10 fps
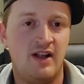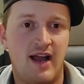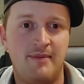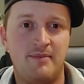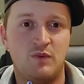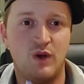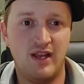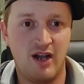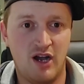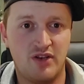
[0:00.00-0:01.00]
I'm
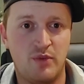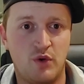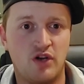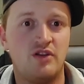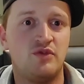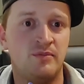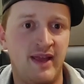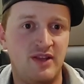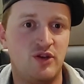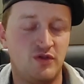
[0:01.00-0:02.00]
really hard at work to
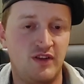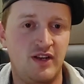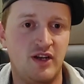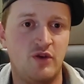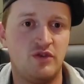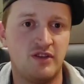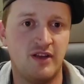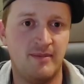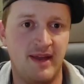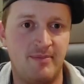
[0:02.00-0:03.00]
make those videos
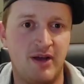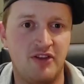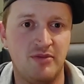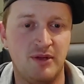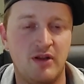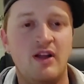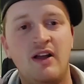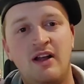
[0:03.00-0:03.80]
uh, make possible,